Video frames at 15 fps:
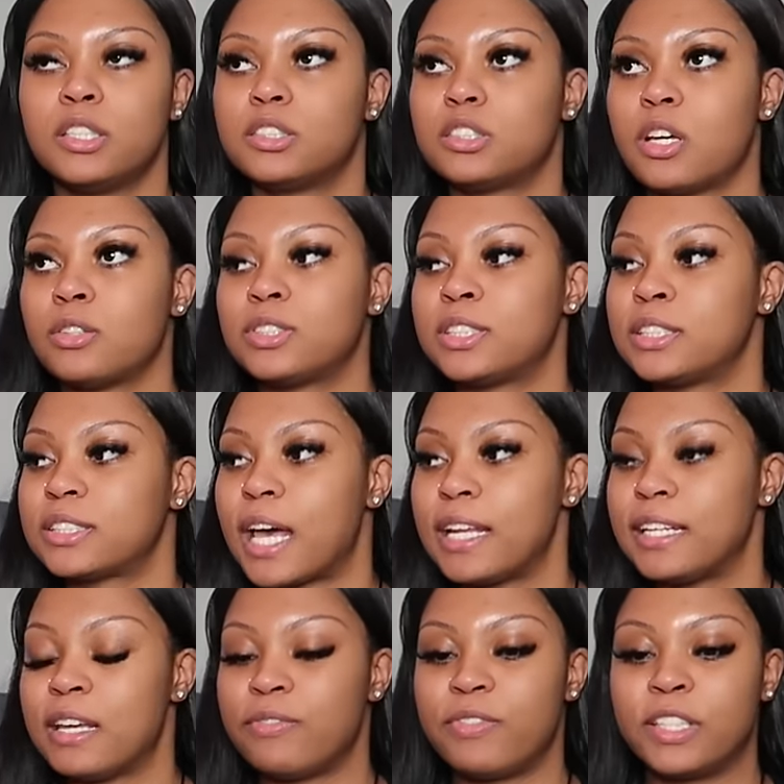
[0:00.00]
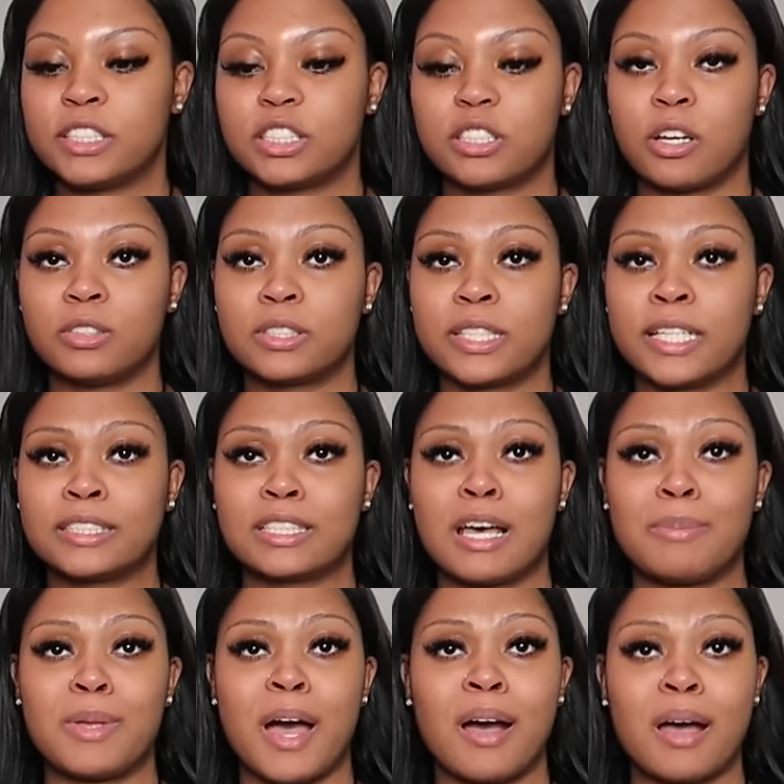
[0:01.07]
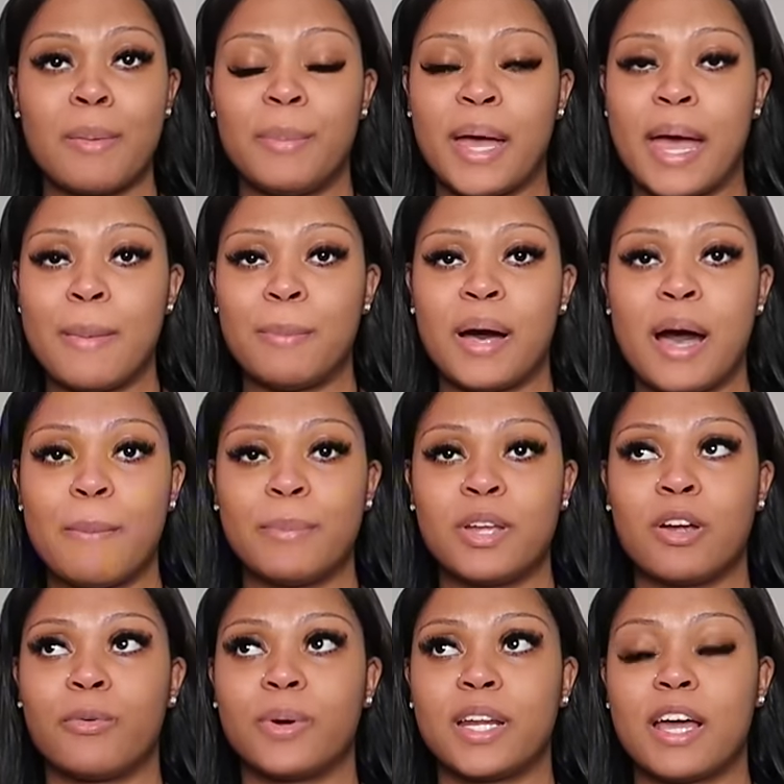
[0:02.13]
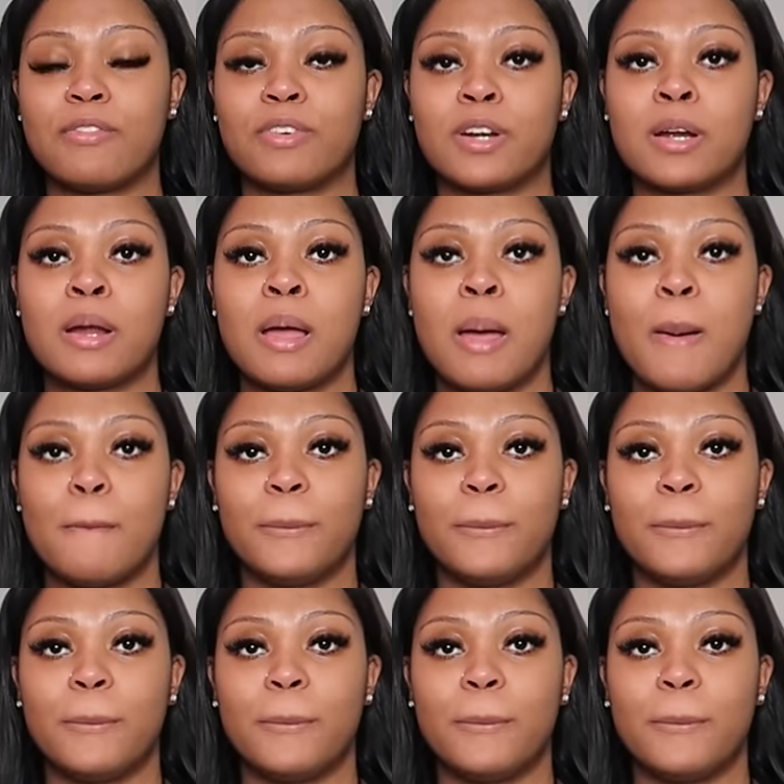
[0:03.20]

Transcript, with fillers: So since I did finish those things up, y'all can bad mom me or whatever.